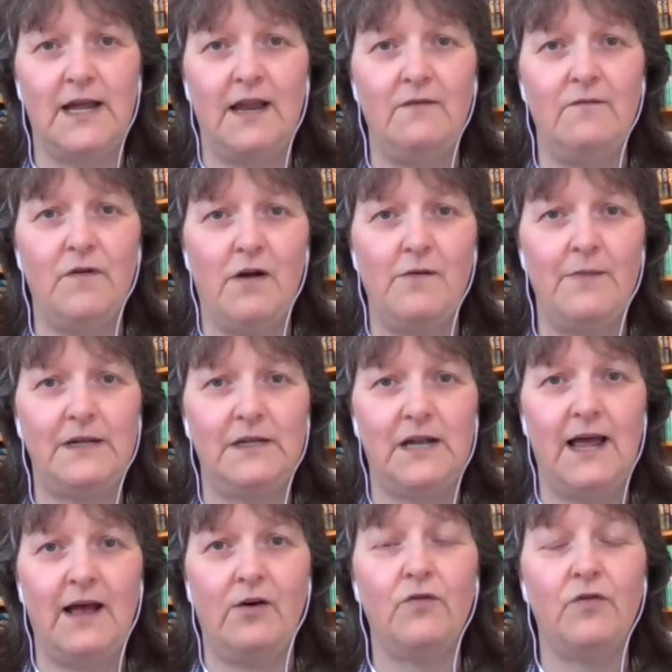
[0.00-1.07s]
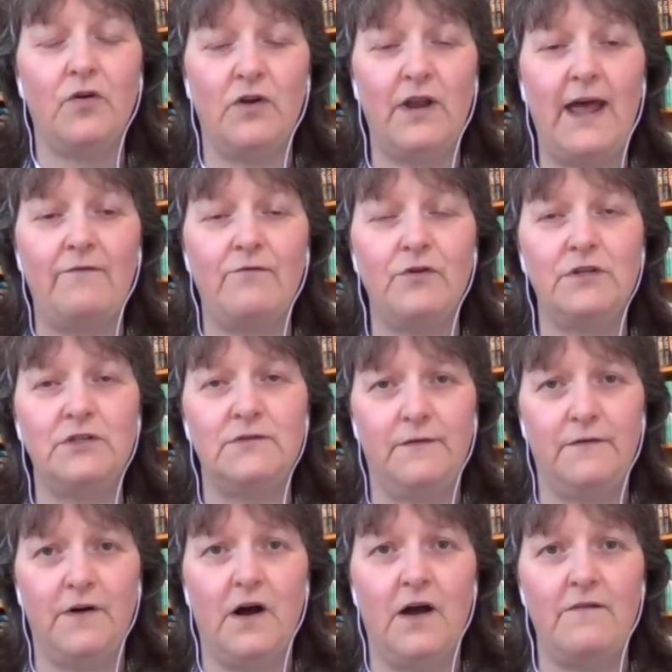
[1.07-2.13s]
and environmental health on average
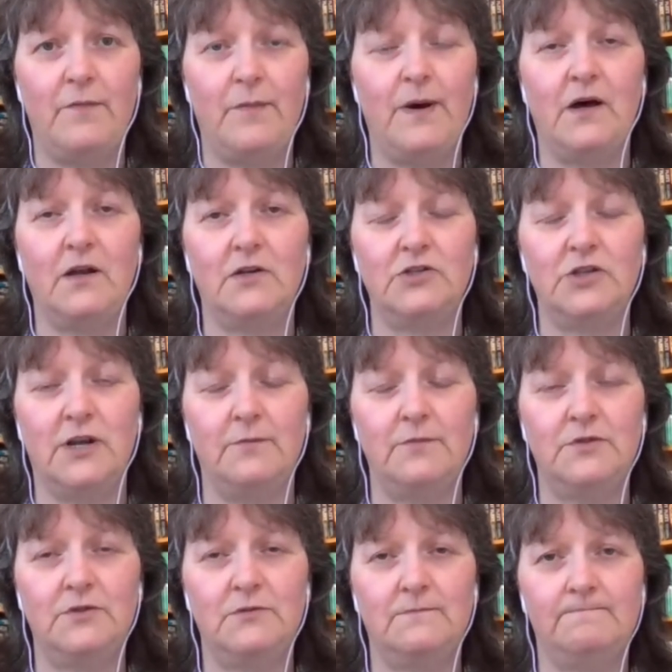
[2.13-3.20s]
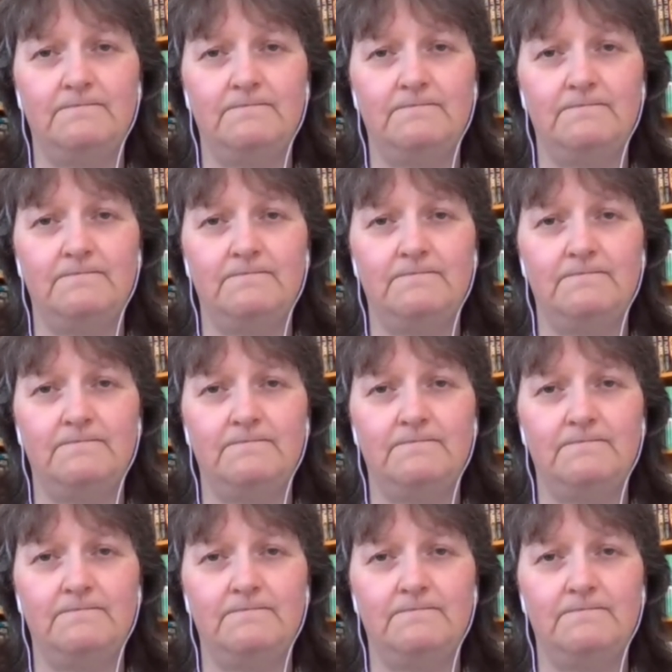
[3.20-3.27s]
5 partnerships.